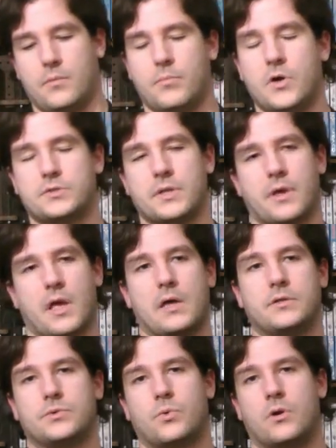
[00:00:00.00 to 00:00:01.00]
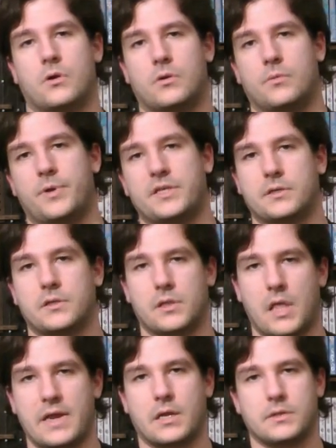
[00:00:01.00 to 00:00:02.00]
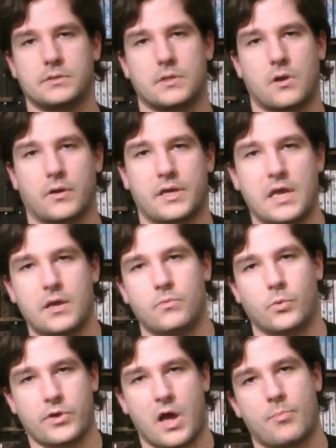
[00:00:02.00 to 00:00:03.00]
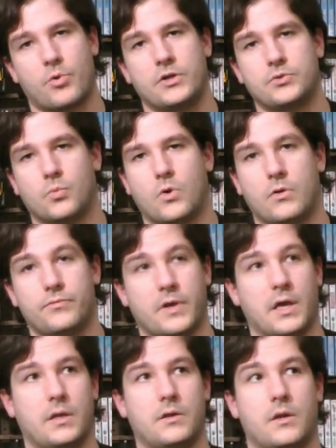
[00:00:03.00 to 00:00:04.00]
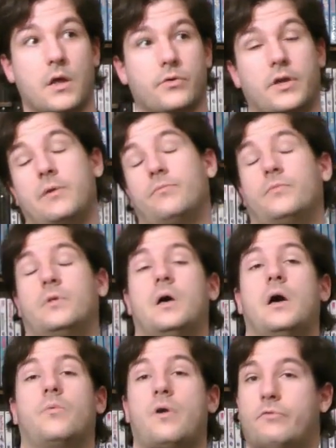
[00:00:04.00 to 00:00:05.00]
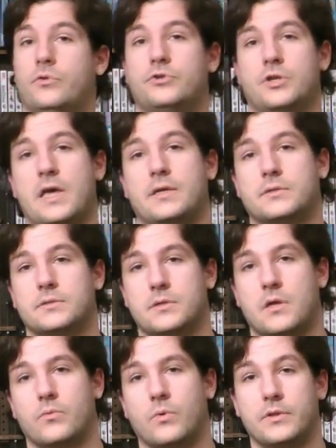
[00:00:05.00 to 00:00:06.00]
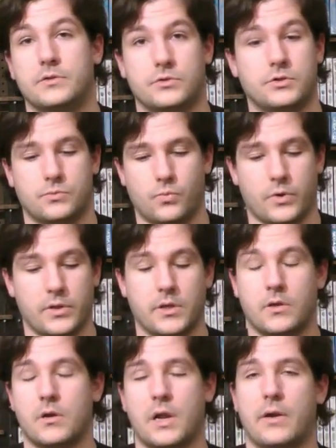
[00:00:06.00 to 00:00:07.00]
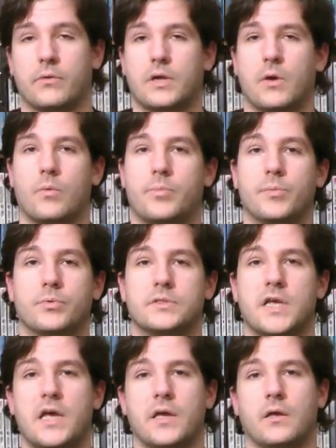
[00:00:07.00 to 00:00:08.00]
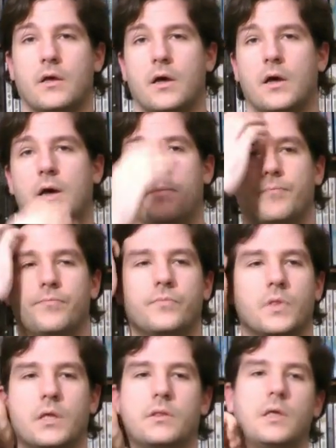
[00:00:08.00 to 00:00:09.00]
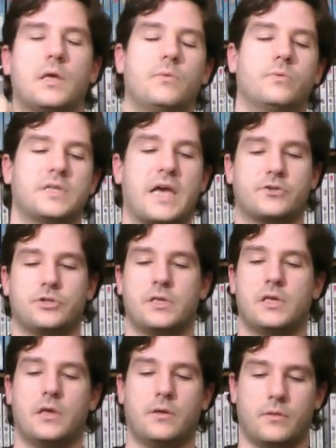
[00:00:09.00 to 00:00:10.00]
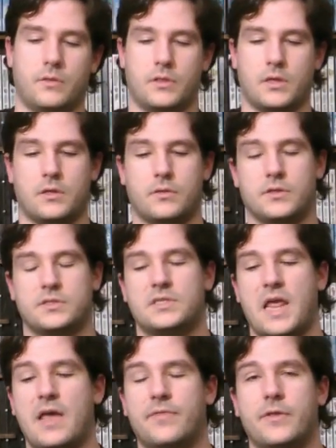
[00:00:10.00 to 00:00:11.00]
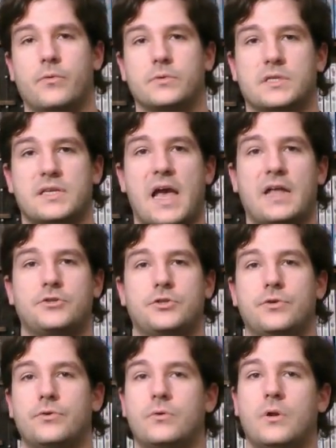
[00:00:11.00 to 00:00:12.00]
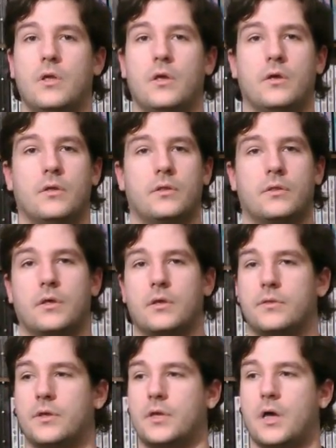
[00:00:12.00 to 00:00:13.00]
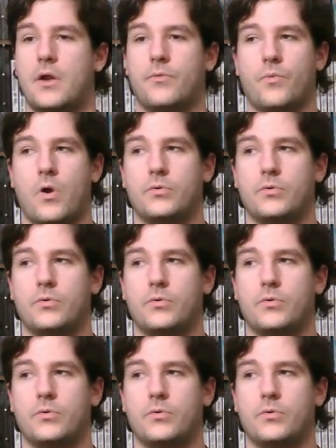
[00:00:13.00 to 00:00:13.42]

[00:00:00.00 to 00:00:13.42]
most of the guns were basically light guns in the arcade with Operation Wolf, and another game, Revolution X, is another one that's just really good. I don't care what people say. It was actually, the stand that it was attached to, the gun